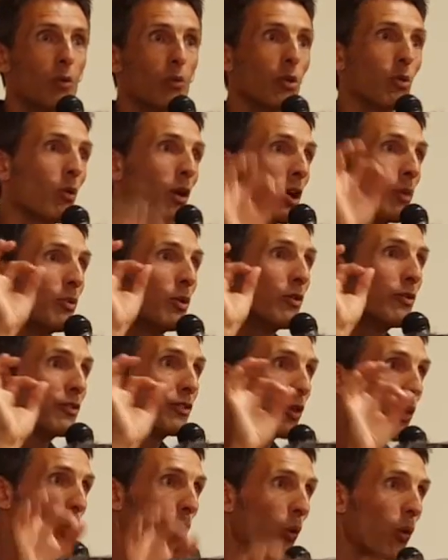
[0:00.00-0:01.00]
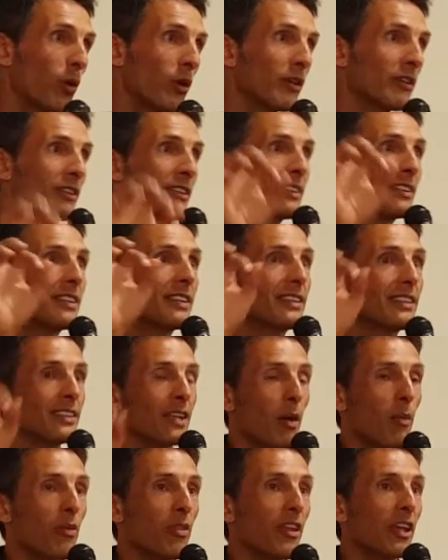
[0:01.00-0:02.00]
We want to move towards
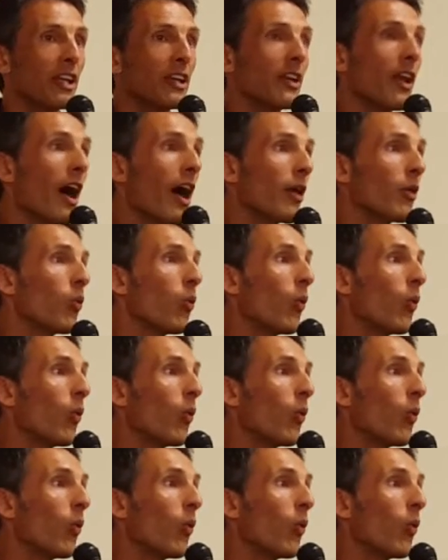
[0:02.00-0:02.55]
something, not